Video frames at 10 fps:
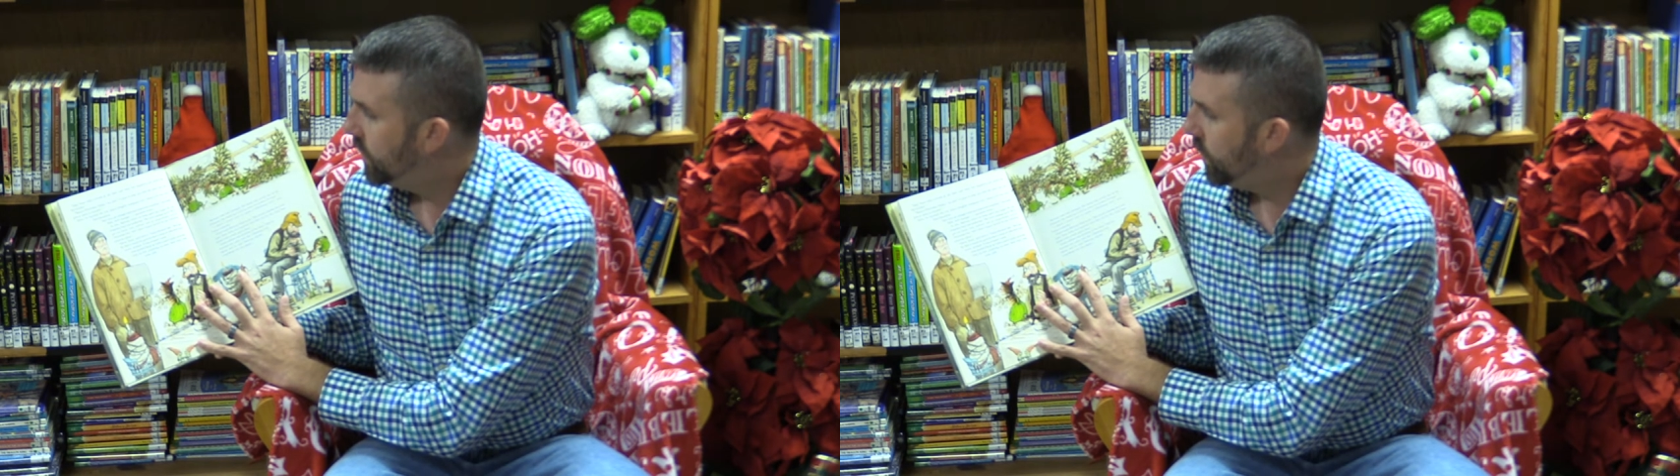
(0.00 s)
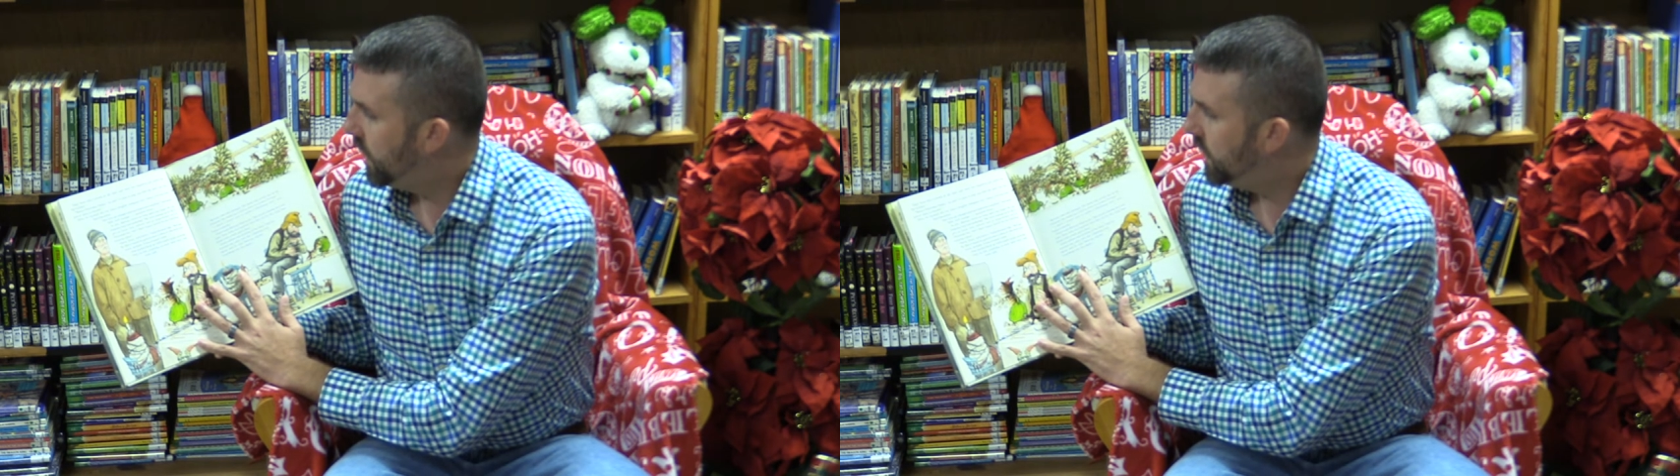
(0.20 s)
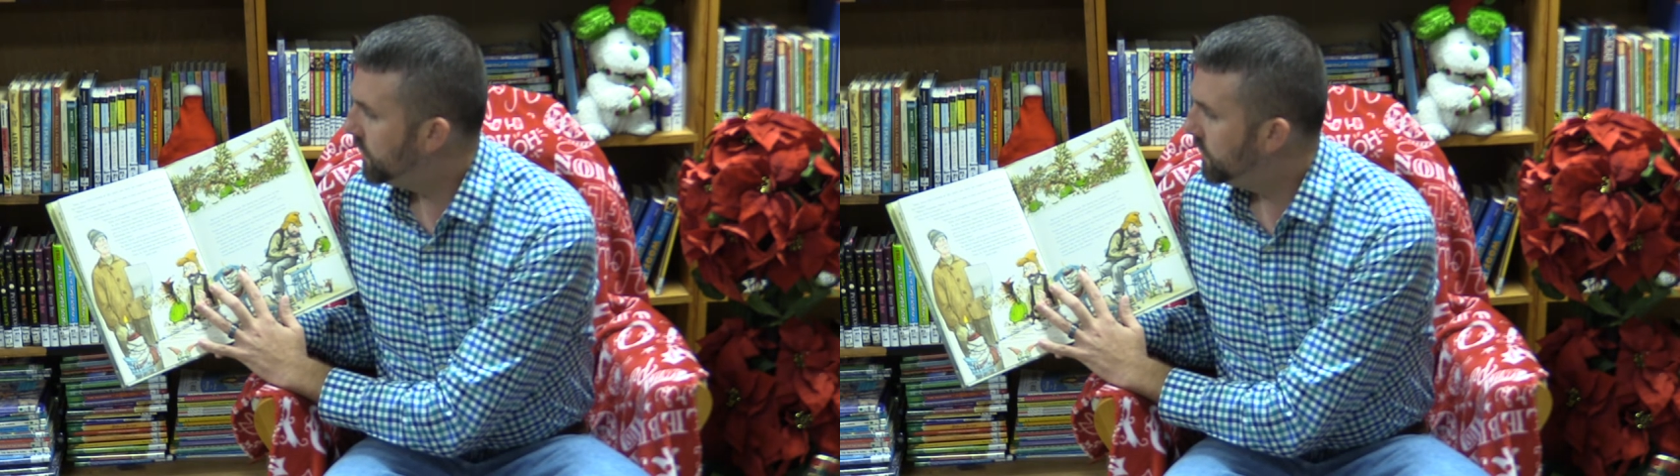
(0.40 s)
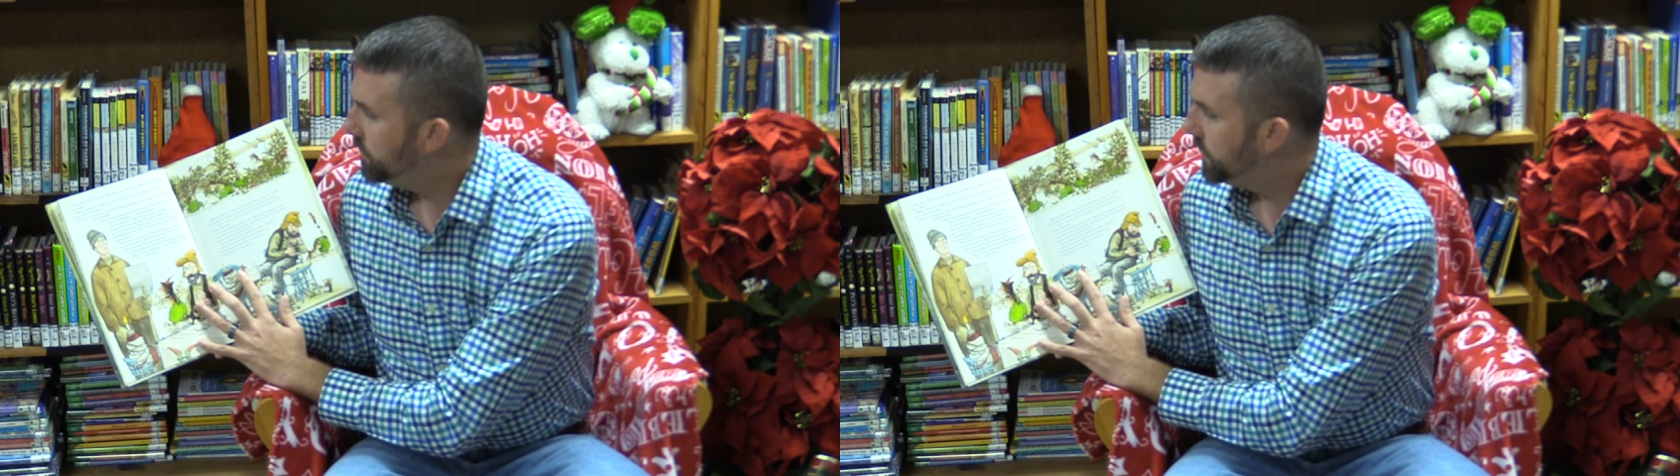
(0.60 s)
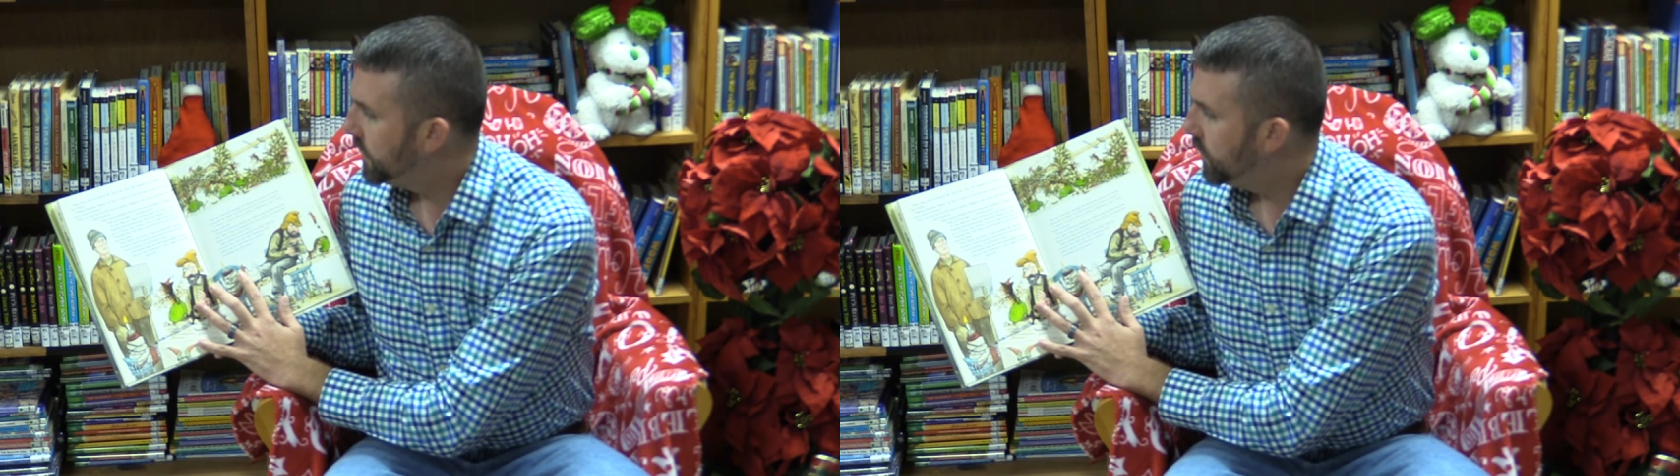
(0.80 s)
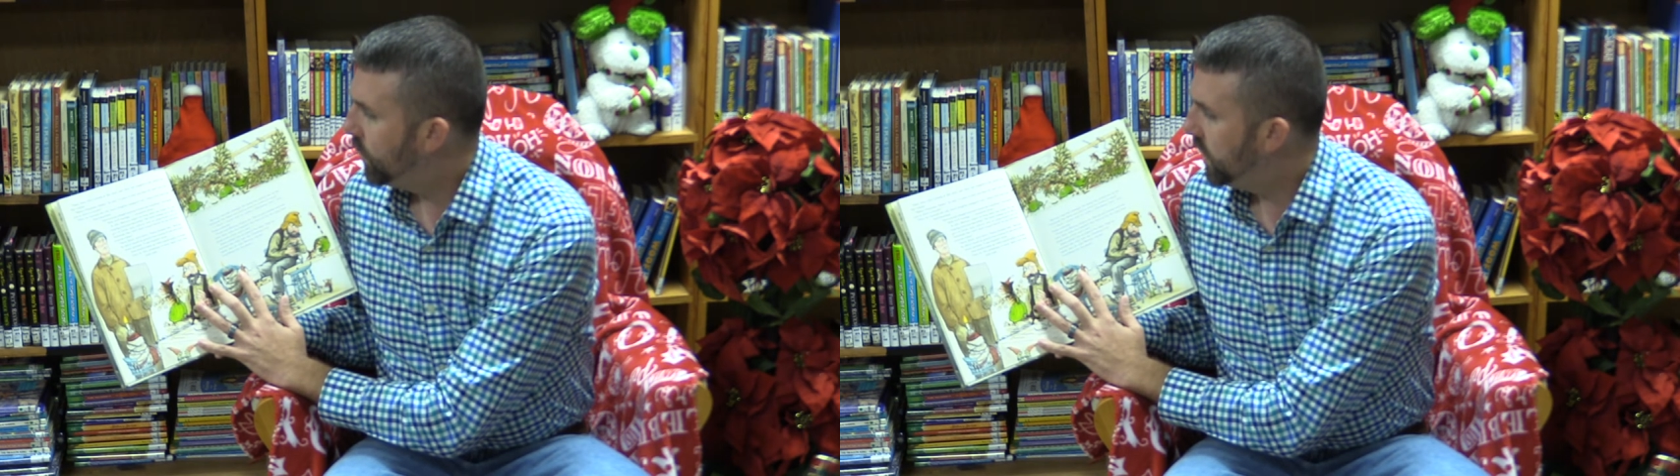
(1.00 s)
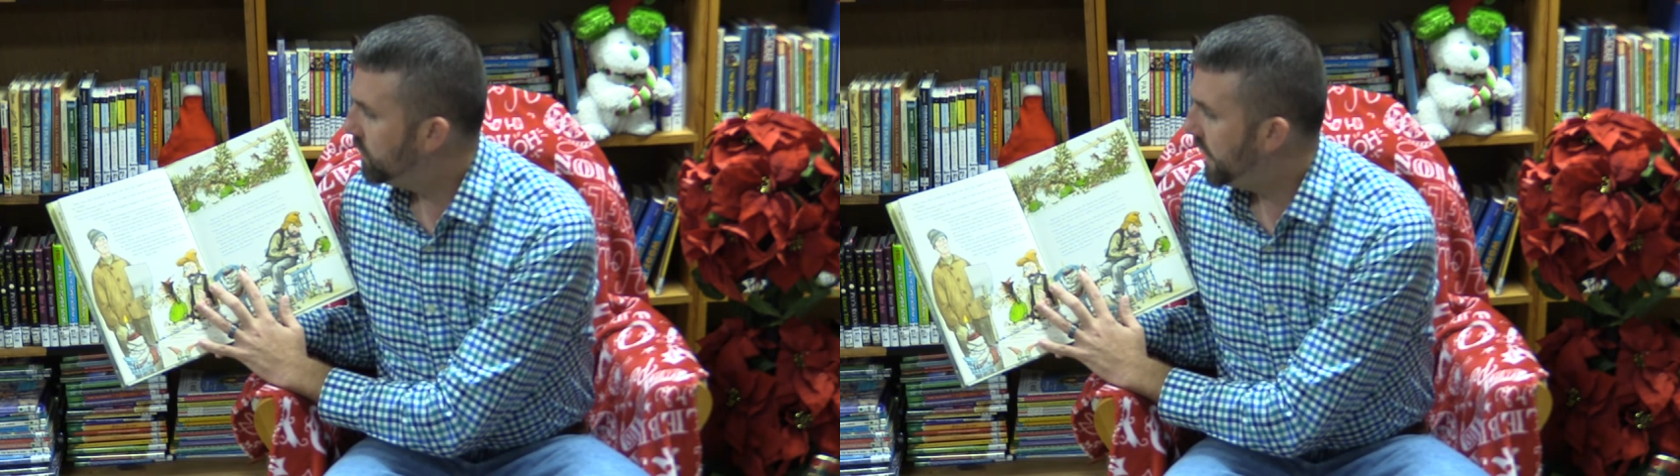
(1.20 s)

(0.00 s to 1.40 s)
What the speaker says: "Well, we'll